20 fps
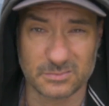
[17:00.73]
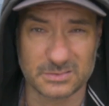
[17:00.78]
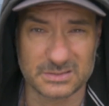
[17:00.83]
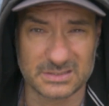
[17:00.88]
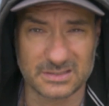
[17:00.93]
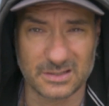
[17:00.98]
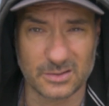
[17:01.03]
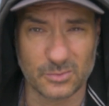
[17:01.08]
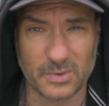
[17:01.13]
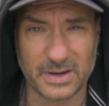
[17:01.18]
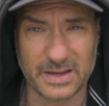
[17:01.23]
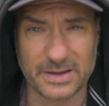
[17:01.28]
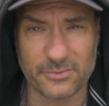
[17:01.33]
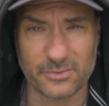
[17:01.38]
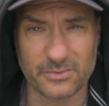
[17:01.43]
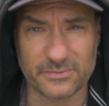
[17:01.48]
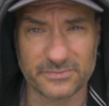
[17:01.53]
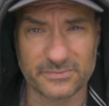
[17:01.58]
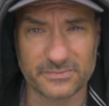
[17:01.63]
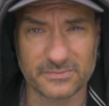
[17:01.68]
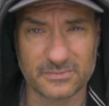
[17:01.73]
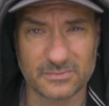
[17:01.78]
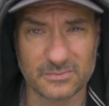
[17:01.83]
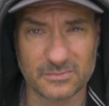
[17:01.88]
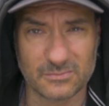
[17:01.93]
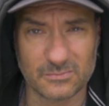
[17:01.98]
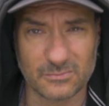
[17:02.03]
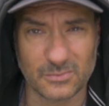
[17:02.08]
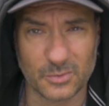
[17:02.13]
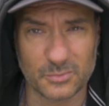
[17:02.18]
wasn't aware of
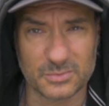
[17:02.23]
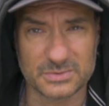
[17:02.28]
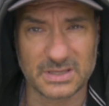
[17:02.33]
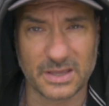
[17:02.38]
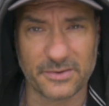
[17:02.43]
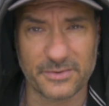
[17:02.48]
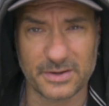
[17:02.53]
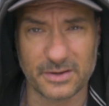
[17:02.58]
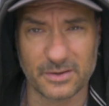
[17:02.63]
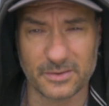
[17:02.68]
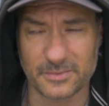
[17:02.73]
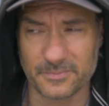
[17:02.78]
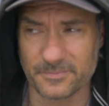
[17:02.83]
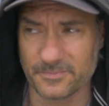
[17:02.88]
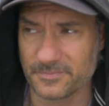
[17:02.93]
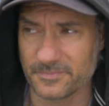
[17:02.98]
what was going on.